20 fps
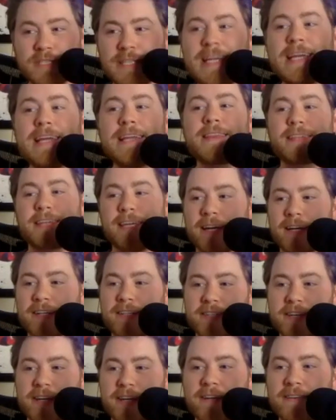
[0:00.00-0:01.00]
teeth
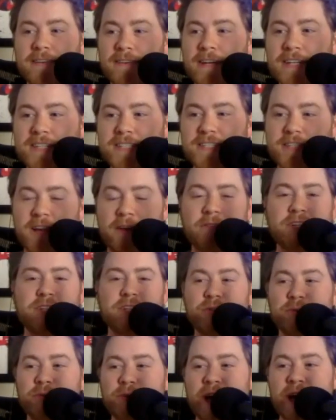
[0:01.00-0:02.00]
kicked in. Nice
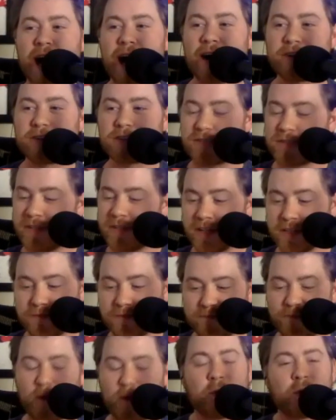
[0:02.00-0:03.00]
7-2 in college. Nice
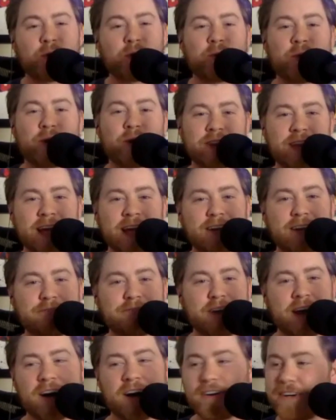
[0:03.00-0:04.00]
4-1 in the
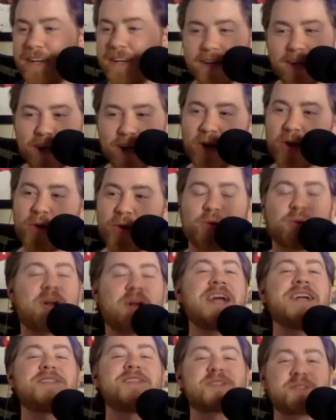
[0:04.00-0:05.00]
NFL.
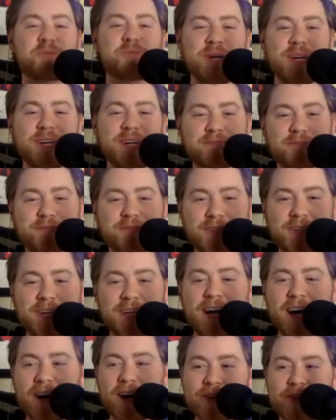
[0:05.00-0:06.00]
Great swing for
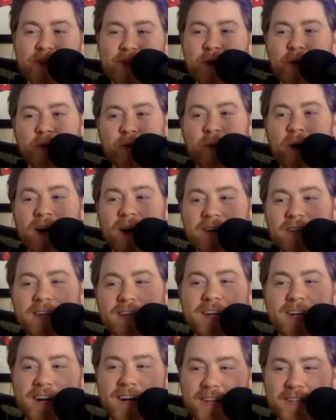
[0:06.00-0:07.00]
the old wallet
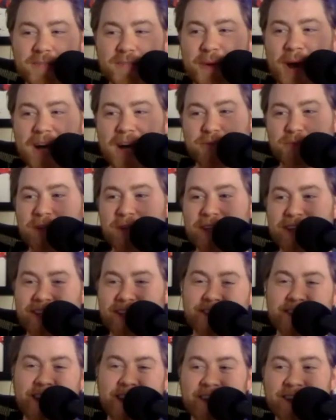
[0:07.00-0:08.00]
this past
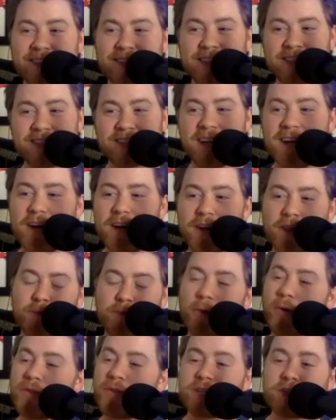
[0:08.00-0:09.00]
weekend, to say the least. The
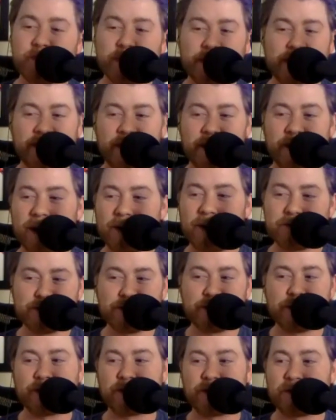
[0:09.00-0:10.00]
board this weekend, though, I was
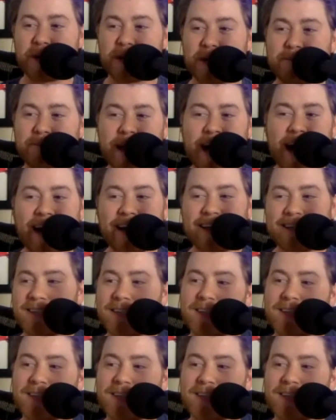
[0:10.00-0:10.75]
looking through it. I'm not